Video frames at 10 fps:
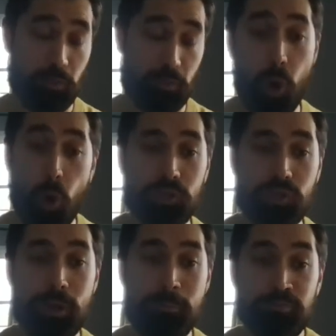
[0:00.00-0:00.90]
polls,
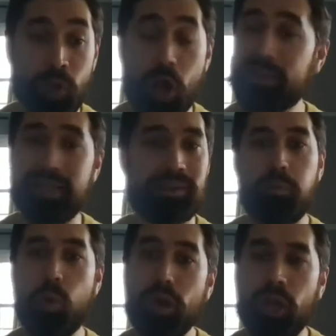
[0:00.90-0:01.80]
all of a sudden
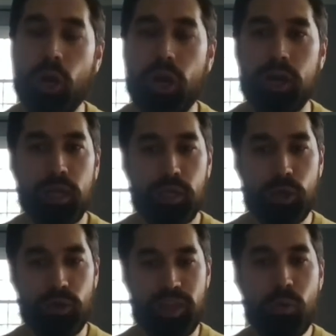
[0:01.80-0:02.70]
supporting her.
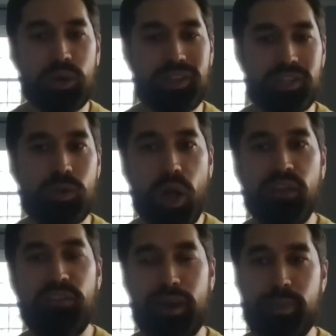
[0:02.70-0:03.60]
They were
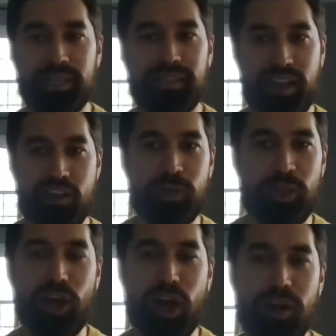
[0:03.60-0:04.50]
disqualified because the government
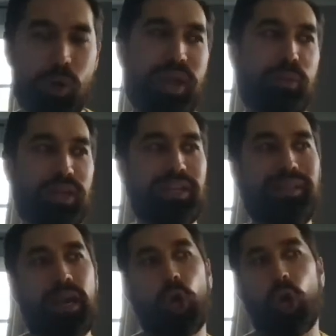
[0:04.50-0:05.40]
thought, okay, we're going to
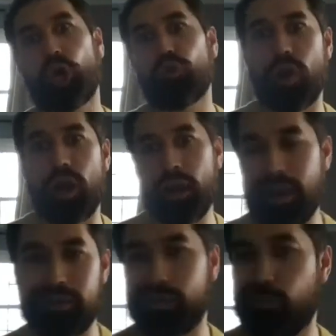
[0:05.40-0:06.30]
let her run,
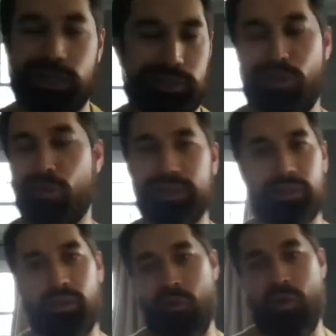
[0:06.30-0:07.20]
and just because nobody's
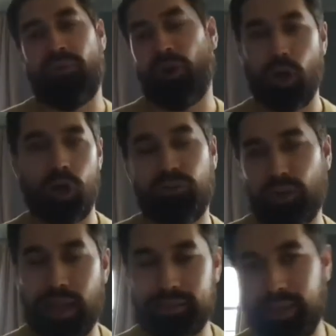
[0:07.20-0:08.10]
going to vote for her, for
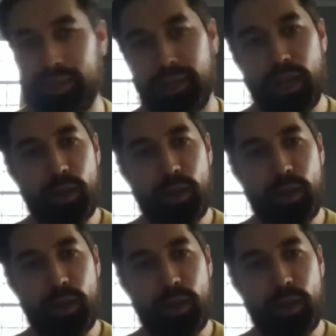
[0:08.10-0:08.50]
God's sakes.